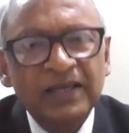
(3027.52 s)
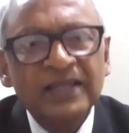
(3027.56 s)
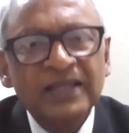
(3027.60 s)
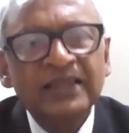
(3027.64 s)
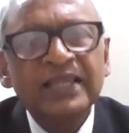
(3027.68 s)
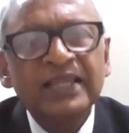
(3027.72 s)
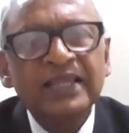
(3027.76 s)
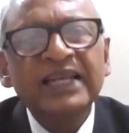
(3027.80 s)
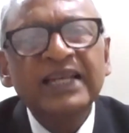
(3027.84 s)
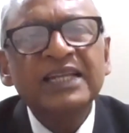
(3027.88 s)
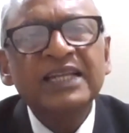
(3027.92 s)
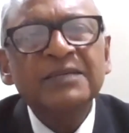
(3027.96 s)

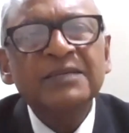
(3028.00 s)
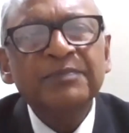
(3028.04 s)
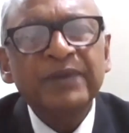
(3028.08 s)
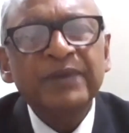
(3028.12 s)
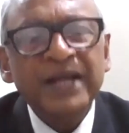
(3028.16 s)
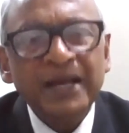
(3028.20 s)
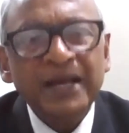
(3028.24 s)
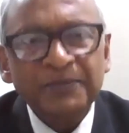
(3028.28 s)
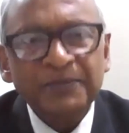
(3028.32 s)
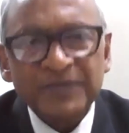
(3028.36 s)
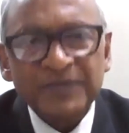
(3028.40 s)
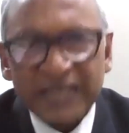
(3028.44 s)
then it
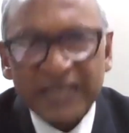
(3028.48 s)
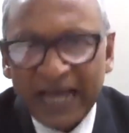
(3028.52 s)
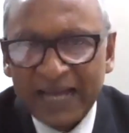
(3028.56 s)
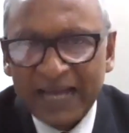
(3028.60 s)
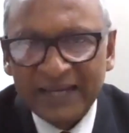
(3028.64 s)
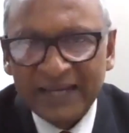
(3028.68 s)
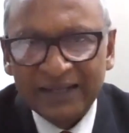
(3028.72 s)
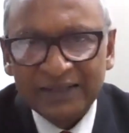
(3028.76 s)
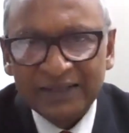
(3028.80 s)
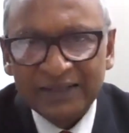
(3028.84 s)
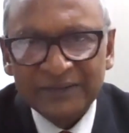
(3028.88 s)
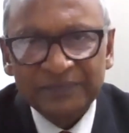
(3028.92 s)
perhaps
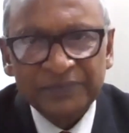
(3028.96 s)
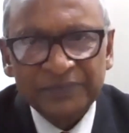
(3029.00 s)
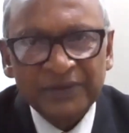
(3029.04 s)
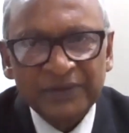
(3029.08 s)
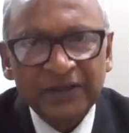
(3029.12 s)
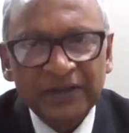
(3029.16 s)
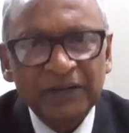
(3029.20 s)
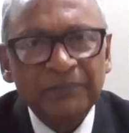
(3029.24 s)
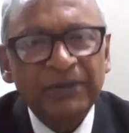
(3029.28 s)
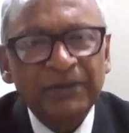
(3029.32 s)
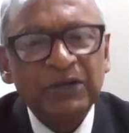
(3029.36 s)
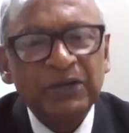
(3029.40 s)
can.
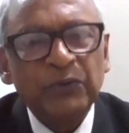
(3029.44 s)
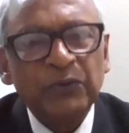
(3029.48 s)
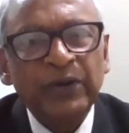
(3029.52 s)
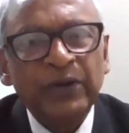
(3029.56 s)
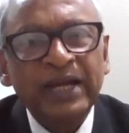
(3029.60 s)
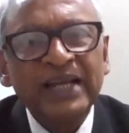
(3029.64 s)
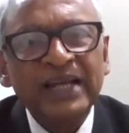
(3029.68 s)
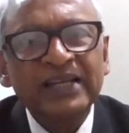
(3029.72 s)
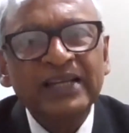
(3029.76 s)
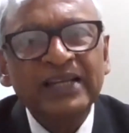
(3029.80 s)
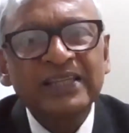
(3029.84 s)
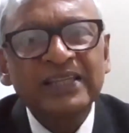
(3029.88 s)
But
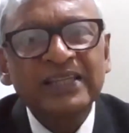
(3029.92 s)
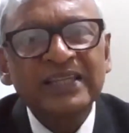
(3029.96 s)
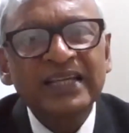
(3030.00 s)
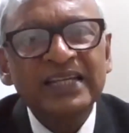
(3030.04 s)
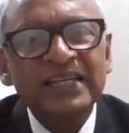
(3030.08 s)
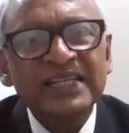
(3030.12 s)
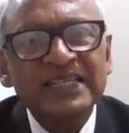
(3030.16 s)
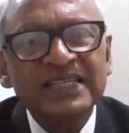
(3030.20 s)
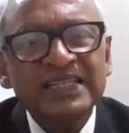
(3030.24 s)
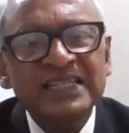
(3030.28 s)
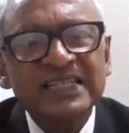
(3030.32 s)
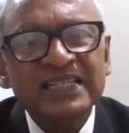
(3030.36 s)
where there
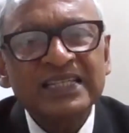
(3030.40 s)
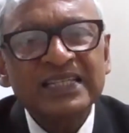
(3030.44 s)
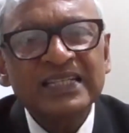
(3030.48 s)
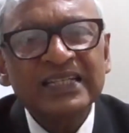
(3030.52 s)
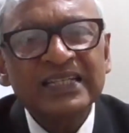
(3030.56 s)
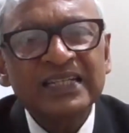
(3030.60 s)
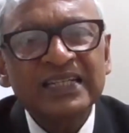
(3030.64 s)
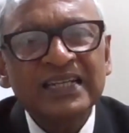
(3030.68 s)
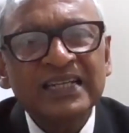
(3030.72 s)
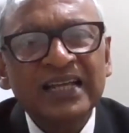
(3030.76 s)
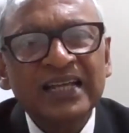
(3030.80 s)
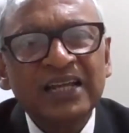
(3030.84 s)
is
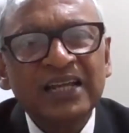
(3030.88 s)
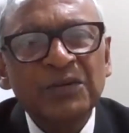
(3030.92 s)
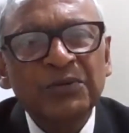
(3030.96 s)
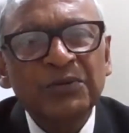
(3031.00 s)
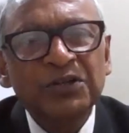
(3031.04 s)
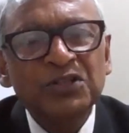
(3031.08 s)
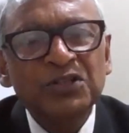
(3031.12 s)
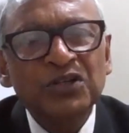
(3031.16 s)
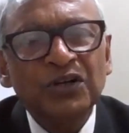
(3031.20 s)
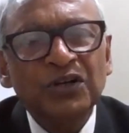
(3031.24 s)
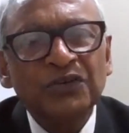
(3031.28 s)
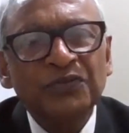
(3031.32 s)
an
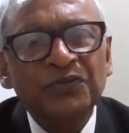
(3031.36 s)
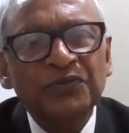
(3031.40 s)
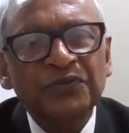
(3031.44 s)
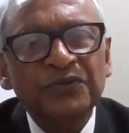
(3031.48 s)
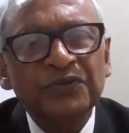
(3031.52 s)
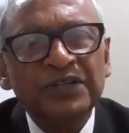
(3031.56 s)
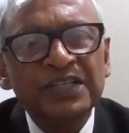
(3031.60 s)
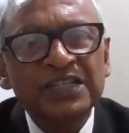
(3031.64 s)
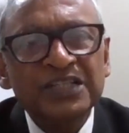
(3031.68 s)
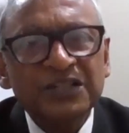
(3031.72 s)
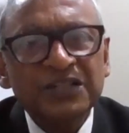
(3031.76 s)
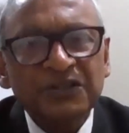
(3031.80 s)
element of
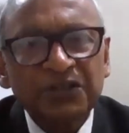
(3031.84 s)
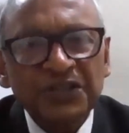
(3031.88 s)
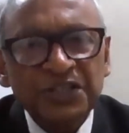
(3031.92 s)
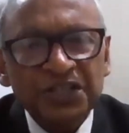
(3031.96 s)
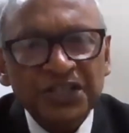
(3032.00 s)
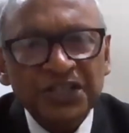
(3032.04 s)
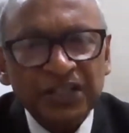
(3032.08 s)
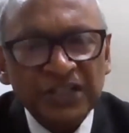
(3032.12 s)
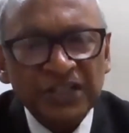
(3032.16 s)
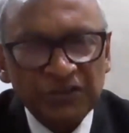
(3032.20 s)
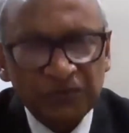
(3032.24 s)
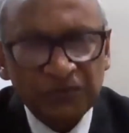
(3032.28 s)
discretion
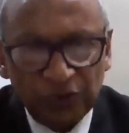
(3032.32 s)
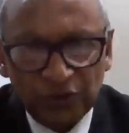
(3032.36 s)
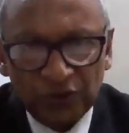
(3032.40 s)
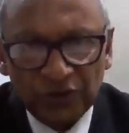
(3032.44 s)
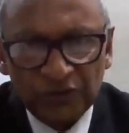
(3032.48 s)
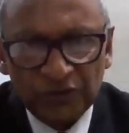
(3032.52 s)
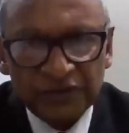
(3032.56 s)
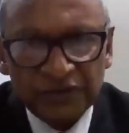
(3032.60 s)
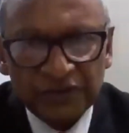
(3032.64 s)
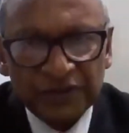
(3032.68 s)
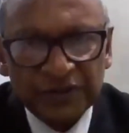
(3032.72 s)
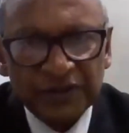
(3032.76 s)
involved,
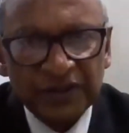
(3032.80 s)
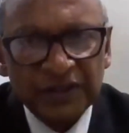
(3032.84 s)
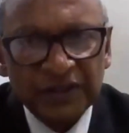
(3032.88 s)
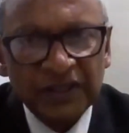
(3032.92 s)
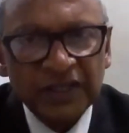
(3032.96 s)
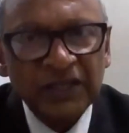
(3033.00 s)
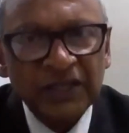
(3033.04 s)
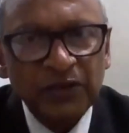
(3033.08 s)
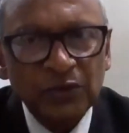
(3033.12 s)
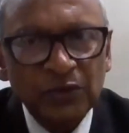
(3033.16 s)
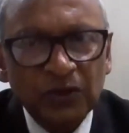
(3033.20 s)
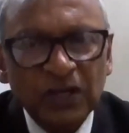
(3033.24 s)

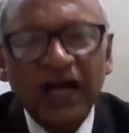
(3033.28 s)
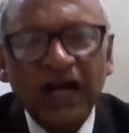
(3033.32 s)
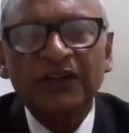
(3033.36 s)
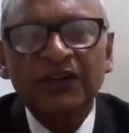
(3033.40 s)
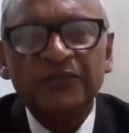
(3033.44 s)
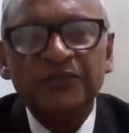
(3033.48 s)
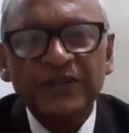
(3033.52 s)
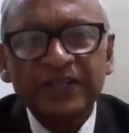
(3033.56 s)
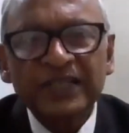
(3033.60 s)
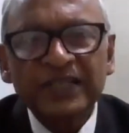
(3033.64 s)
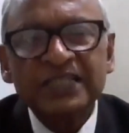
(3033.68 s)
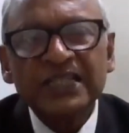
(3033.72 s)
you
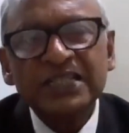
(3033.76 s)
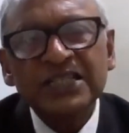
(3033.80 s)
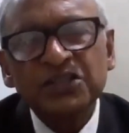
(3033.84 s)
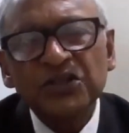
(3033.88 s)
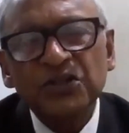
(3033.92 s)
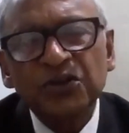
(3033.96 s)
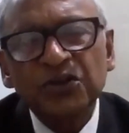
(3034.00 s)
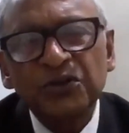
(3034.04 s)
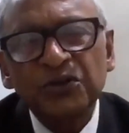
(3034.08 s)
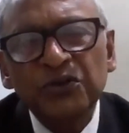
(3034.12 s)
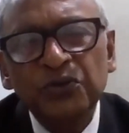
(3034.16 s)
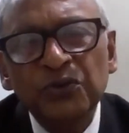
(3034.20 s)
can't. For instance,
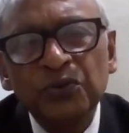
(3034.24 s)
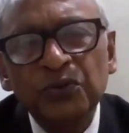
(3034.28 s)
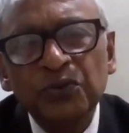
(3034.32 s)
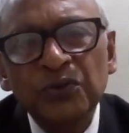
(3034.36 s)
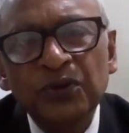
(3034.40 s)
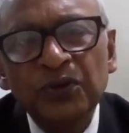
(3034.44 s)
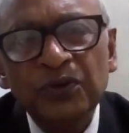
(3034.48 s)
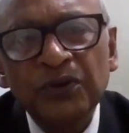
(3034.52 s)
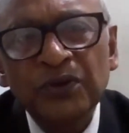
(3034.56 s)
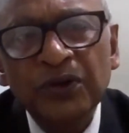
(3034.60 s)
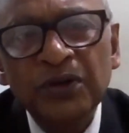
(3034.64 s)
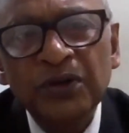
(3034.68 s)

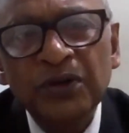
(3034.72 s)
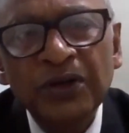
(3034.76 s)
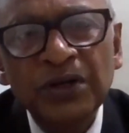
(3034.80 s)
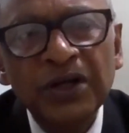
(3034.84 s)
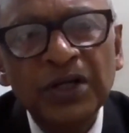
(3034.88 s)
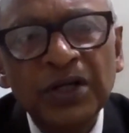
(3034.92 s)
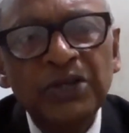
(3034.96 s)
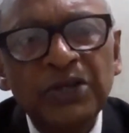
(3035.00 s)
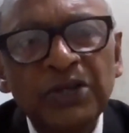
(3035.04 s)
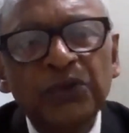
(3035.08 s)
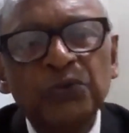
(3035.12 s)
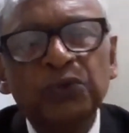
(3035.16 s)

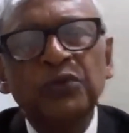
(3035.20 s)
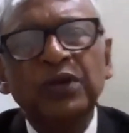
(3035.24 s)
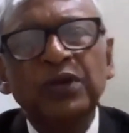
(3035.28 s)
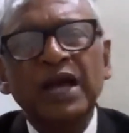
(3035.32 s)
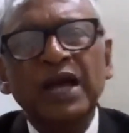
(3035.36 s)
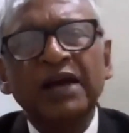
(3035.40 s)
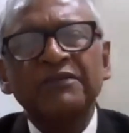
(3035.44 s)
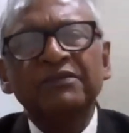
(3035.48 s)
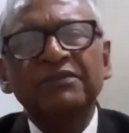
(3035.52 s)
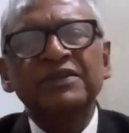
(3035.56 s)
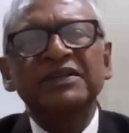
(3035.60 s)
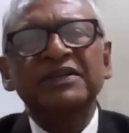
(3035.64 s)
you
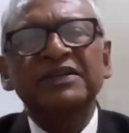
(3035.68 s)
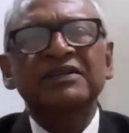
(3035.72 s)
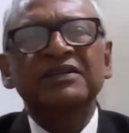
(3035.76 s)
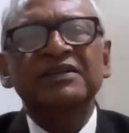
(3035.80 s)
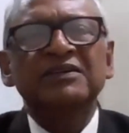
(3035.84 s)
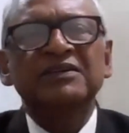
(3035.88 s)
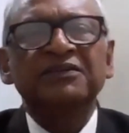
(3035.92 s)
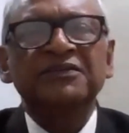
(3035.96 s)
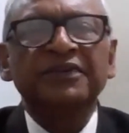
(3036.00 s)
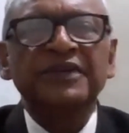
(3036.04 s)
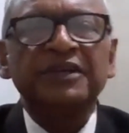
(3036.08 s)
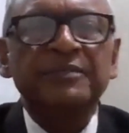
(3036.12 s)
have
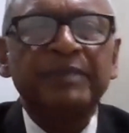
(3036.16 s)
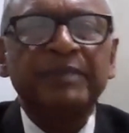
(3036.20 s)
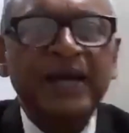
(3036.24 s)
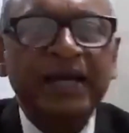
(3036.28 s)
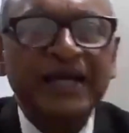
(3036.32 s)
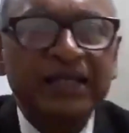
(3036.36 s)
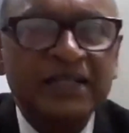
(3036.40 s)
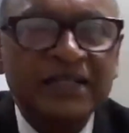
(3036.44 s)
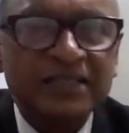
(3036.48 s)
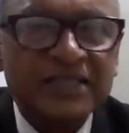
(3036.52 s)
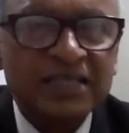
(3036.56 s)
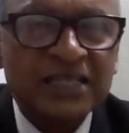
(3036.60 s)
a
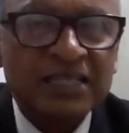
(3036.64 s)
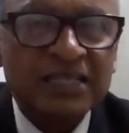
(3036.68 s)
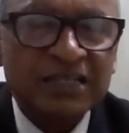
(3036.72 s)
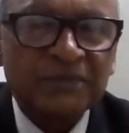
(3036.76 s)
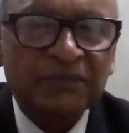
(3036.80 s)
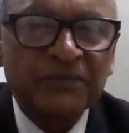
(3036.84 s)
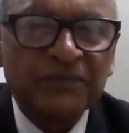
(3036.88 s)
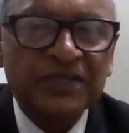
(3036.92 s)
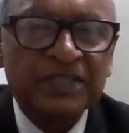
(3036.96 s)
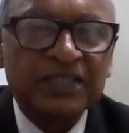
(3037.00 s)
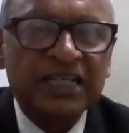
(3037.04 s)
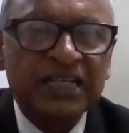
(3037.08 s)
feedback
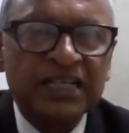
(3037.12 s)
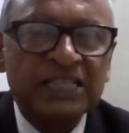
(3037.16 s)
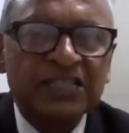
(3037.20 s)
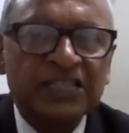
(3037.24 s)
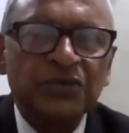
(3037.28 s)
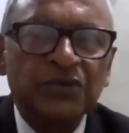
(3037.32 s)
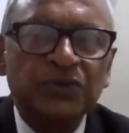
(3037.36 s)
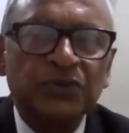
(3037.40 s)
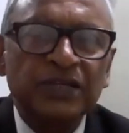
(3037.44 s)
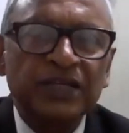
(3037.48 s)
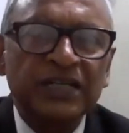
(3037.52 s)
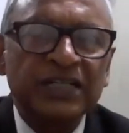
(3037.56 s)
system which
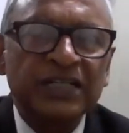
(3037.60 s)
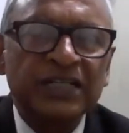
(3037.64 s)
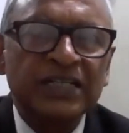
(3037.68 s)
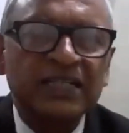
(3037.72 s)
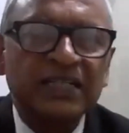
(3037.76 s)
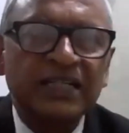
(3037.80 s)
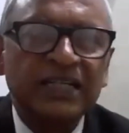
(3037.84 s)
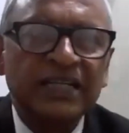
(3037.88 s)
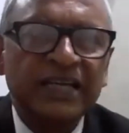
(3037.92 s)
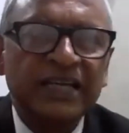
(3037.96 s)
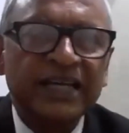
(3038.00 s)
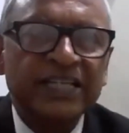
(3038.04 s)
tells you that
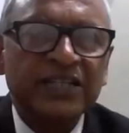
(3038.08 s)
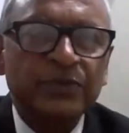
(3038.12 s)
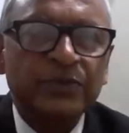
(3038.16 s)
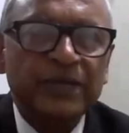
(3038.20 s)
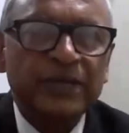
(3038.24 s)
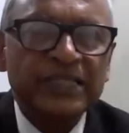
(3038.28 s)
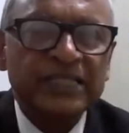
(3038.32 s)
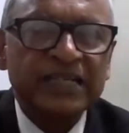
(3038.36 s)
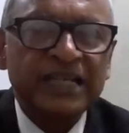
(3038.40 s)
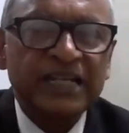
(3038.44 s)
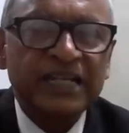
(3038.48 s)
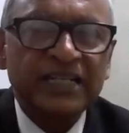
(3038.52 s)

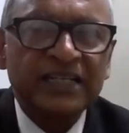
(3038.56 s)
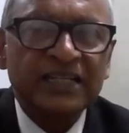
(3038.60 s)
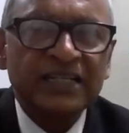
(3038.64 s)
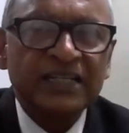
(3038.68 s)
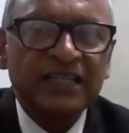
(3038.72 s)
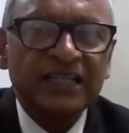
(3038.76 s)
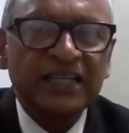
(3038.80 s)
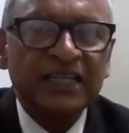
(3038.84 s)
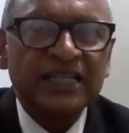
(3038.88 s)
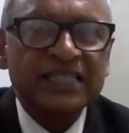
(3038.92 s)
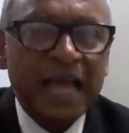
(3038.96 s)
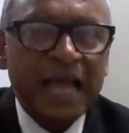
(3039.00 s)
XYZ
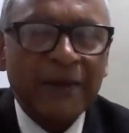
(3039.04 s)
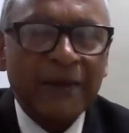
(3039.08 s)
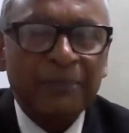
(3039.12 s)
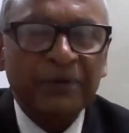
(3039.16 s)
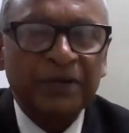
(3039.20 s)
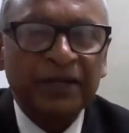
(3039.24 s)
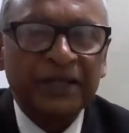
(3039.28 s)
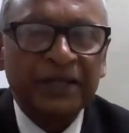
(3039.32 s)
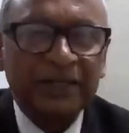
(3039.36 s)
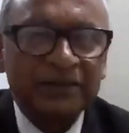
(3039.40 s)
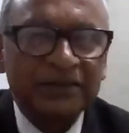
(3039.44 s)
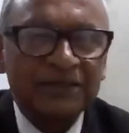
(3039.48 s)
thing is
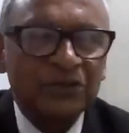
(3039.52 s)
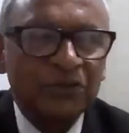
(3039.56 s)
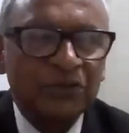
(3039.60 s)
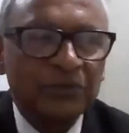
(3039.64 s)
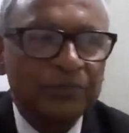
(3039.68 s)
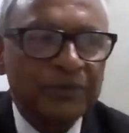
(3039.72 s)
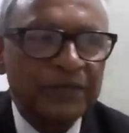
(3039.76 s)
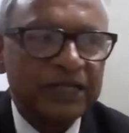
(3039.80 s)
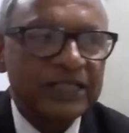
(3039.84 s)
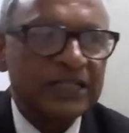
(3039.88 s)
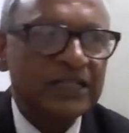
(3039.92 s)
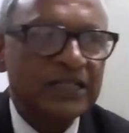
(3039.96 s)
happening.
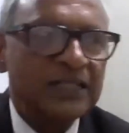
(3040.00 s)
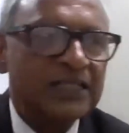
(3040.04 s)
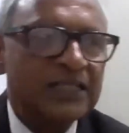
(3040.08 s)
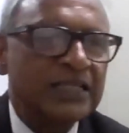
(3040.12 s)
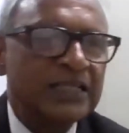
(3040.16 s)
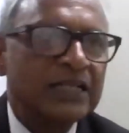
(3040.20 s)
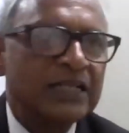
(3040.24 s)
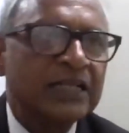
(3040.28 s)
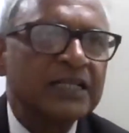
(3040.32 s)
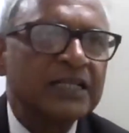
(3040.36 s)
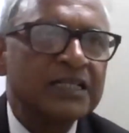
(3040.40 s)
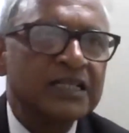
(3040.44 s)
Pressure is
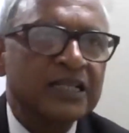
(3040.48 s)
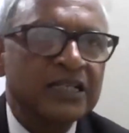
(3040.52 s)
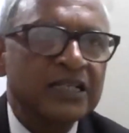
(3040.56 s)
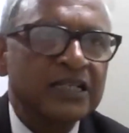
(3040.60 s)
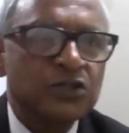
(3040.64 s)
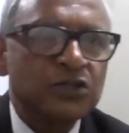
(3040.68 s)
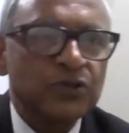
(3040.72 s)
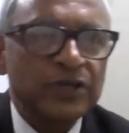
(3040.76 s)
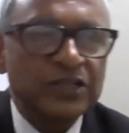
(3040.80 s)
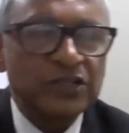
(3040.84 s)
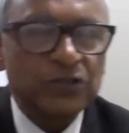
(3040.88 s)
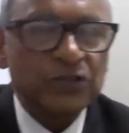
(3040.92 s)
increasing in
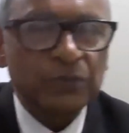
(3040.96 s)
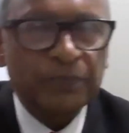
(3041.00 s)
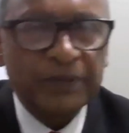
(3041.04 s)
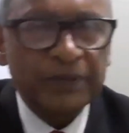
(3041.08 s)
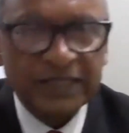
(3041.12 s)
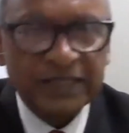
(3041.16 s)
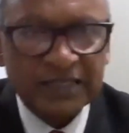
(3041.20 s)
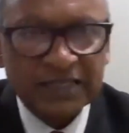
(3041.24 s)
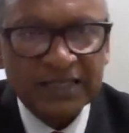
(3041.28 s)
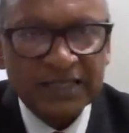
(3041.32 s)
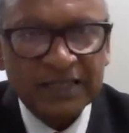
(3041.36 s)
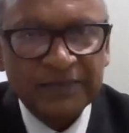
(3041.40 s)
so and so
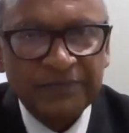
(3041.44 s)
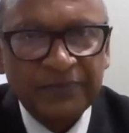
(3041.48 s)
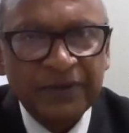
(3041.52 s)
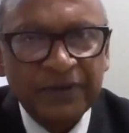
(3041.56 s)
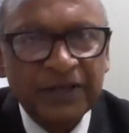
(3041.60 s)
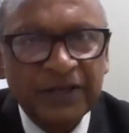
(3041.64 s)
place.